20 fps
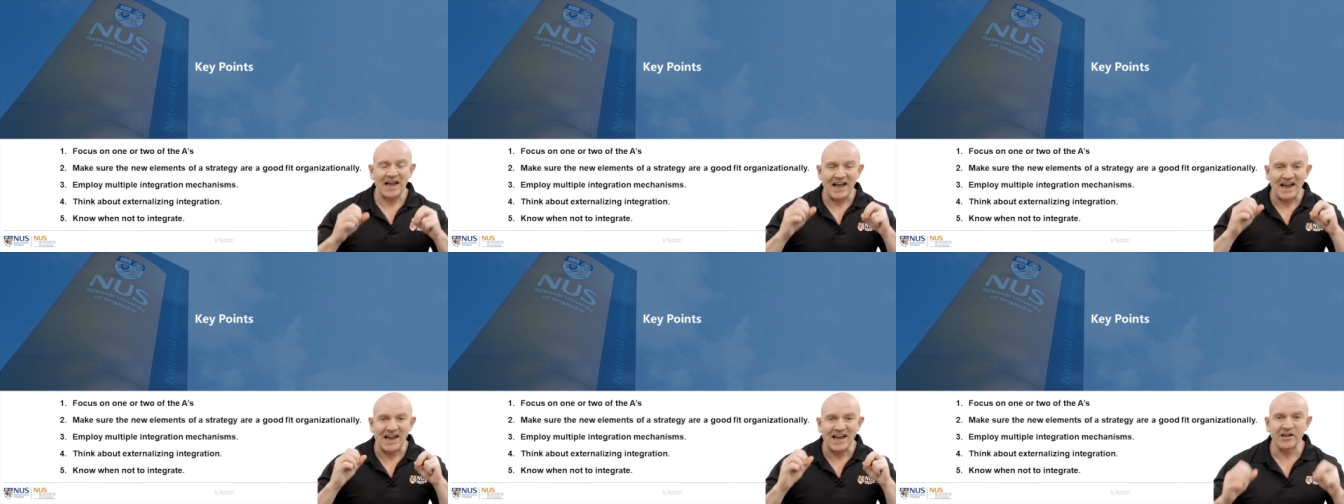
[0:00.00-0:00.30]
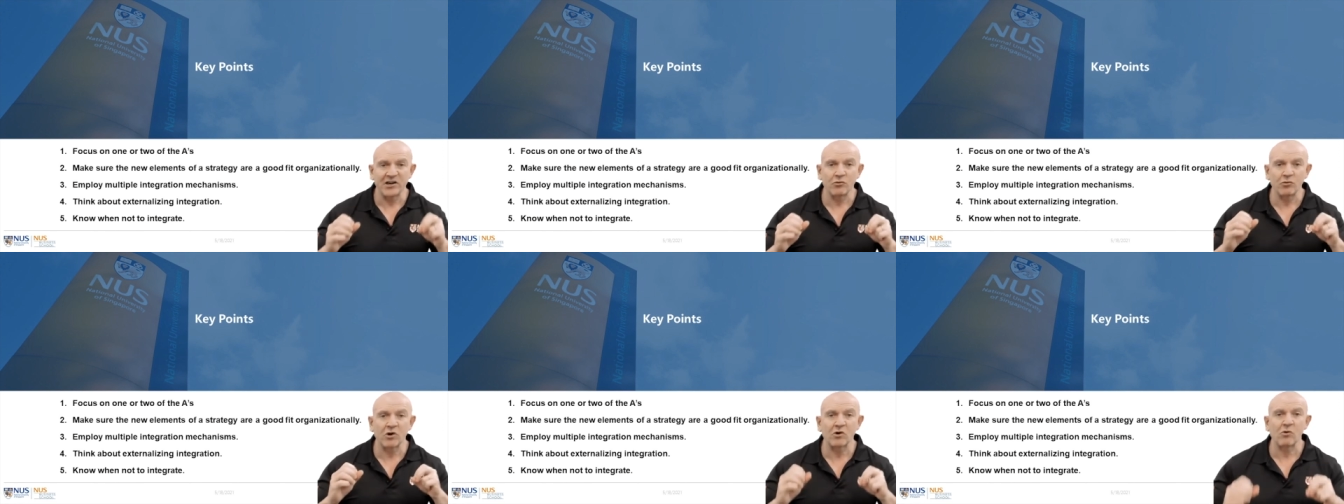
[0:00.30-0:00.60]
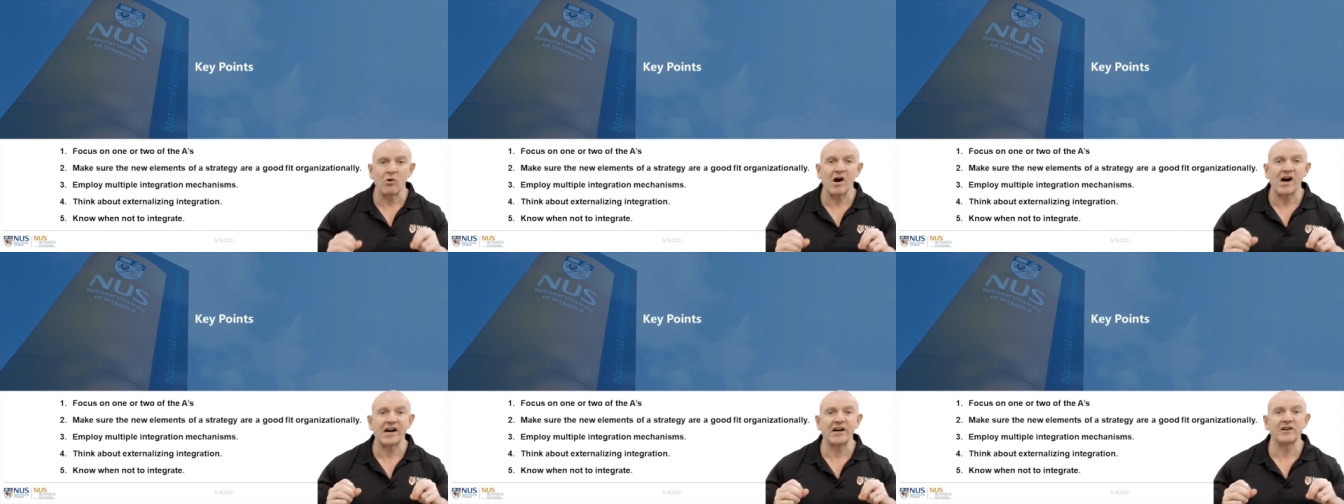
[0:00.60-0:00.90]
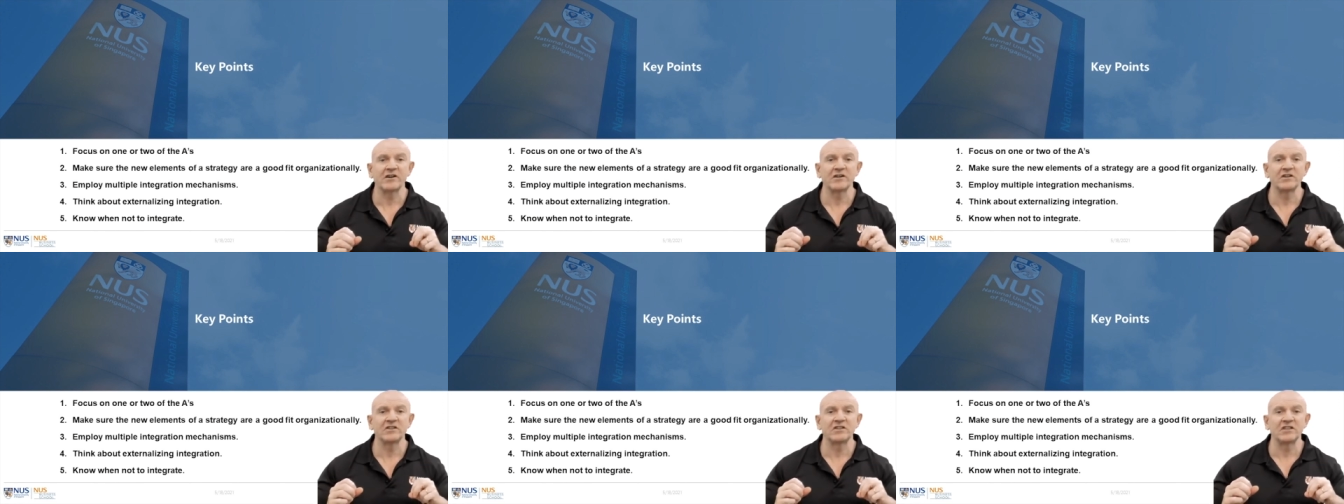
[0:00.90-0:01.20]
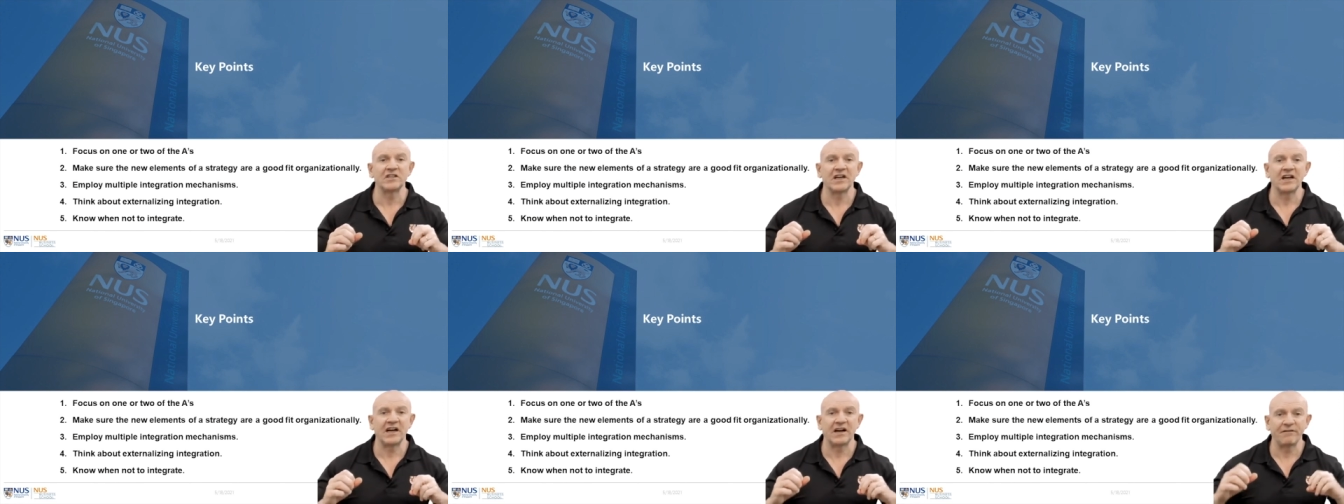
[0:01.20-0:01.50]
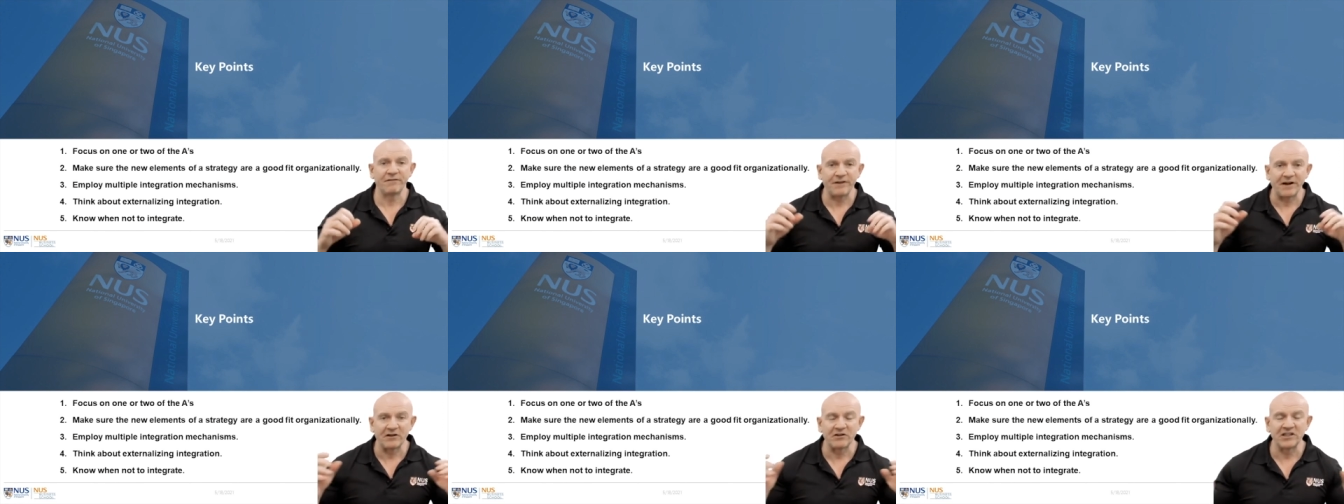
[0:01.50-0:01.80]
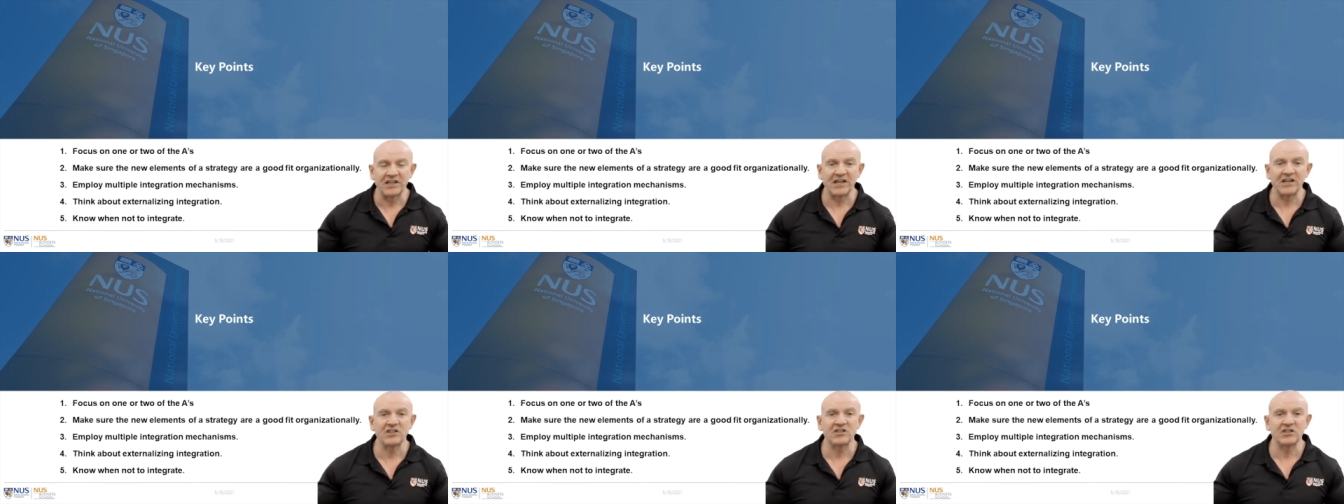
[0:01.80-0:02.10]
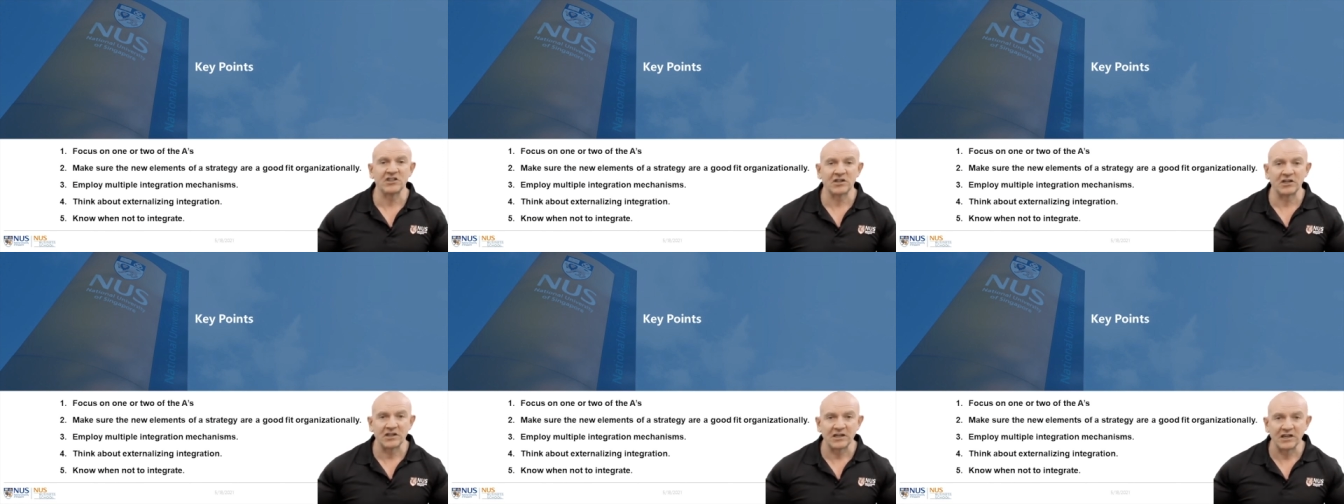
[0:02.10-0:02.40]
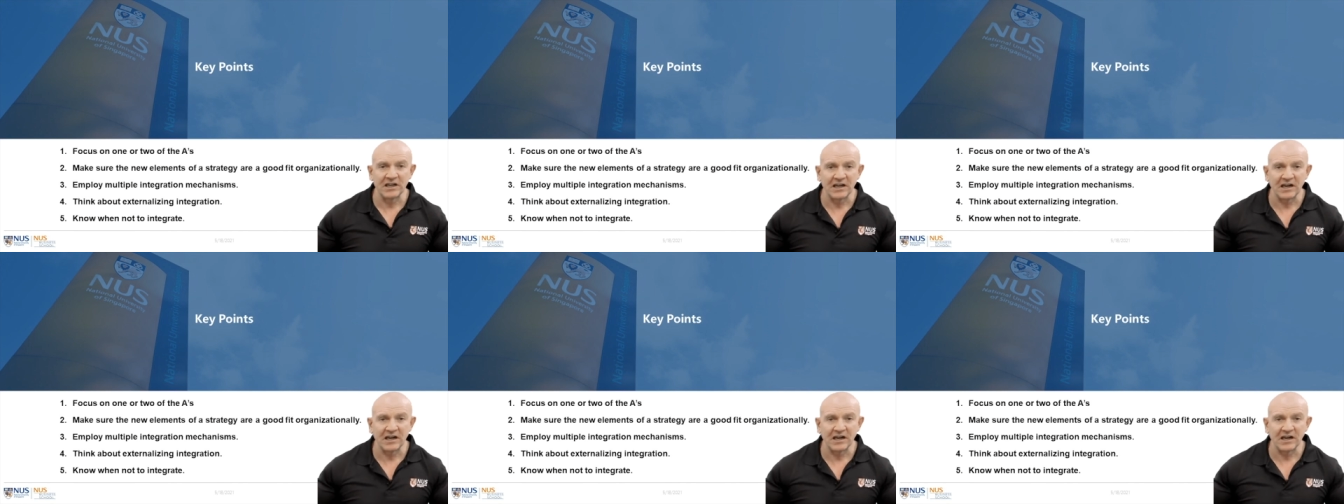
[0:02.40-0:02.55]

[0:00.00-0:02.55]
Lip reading: and it requires a foundation